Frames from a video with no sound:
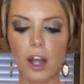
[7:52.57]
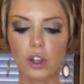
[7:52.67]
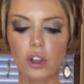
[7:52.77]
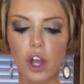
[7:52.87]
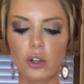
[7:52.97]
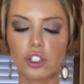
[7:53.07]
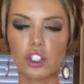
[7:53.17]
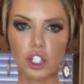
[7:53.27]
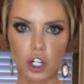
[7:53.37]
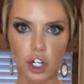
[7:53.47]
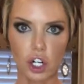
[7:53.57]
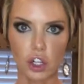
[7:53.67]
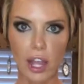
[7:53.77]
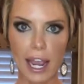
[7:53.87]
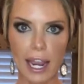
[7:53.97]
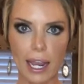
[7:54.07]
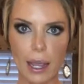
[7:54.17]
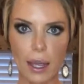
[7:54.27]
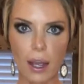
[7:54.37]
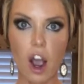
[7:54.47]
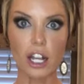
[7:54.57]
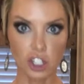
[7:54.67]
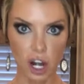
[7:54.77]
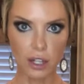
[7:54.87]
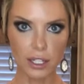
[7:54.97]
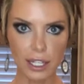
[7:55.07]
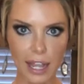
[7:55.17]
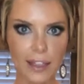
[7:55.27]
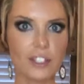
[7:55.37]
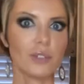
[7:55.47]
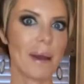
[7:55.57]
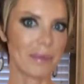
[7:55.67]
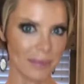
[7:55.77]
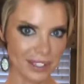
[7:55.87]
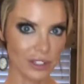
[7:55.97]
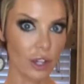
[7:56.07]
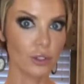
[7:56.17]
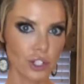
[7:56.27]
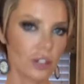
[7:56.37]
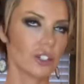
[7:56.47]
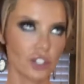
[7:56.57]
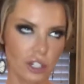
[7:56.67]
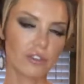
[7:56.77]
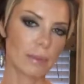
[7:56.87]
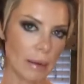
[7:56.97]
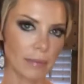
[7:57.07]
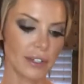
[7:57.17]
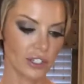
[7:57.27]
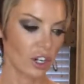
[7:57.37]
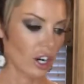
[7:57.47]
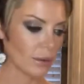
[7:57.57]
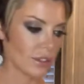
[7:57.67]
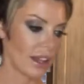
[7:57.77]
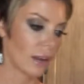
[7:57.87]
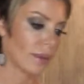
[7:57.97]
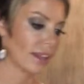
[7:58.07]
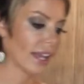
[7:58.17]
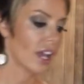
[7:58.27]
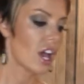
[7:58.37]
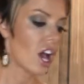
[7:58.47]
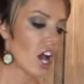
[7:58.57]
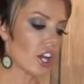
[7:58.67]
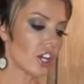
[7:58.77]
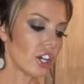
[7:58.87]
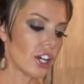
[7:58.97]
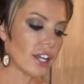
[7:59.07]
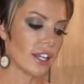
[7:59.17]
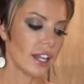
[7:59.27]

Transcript: low sugar like hot chocolate, and then do sugar-free peppermint syrup. So that'll be like a good